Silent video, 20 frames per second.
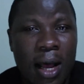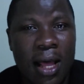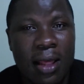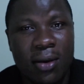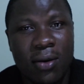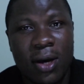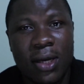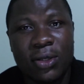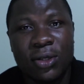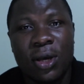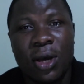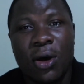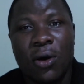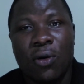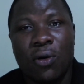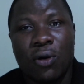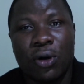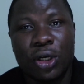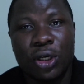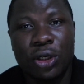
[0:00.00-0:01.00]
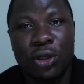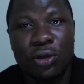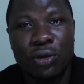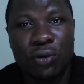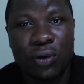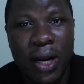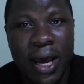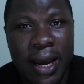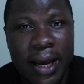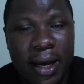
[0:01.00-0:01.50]
Otherwise, continue
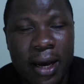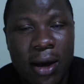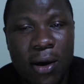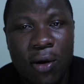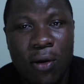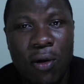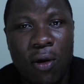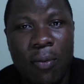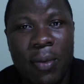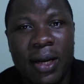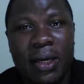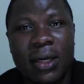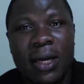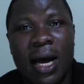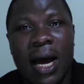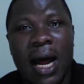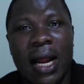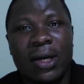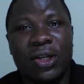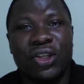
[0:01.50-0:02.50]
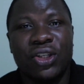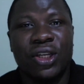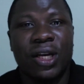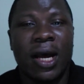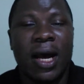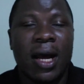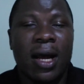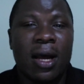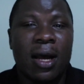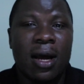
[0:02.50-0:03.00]
to like, comment and
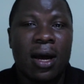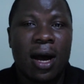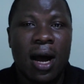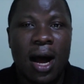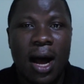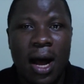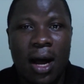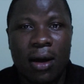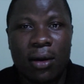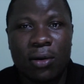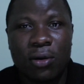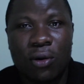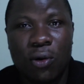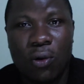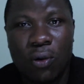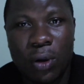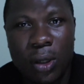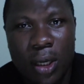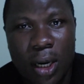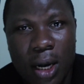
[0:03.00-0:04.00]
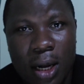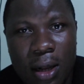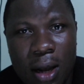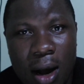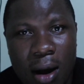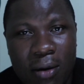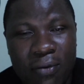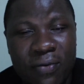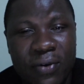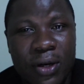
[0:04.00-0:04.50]
share on
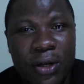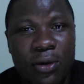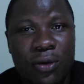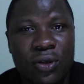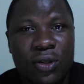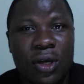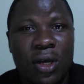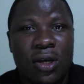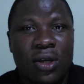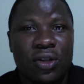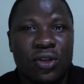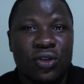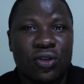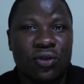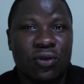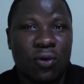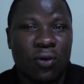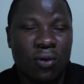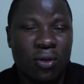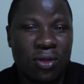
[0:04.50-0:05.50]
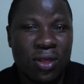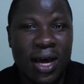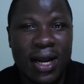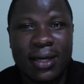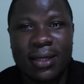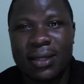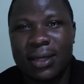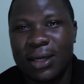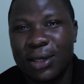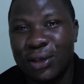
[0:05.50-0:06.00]
our videos so
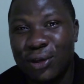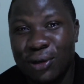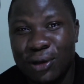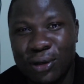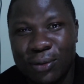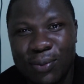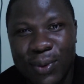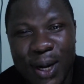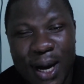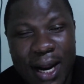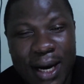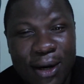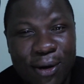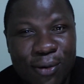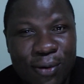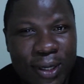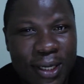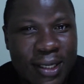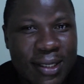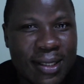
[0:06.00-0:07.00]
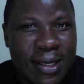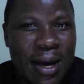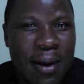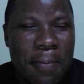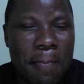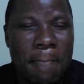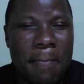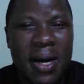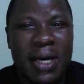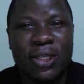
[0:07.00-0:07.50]
that YouTube can do its
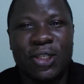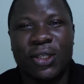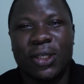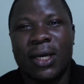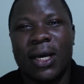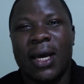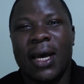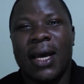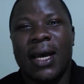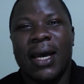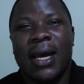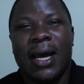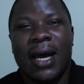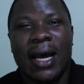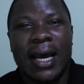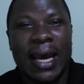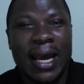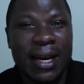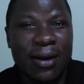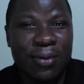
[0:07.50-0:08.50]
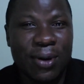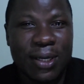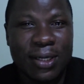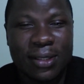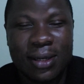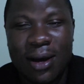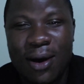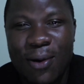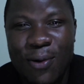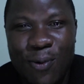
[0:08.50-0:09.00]
magic.
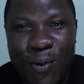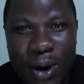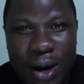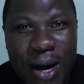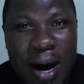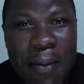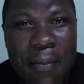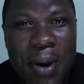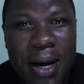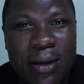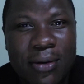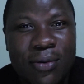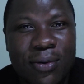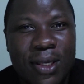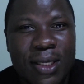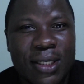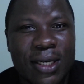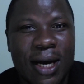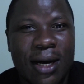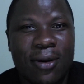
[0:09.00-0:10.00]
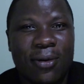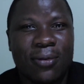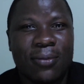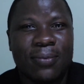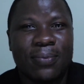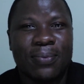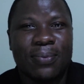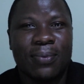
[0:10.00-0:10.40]
Anyways, welcome back to the channel.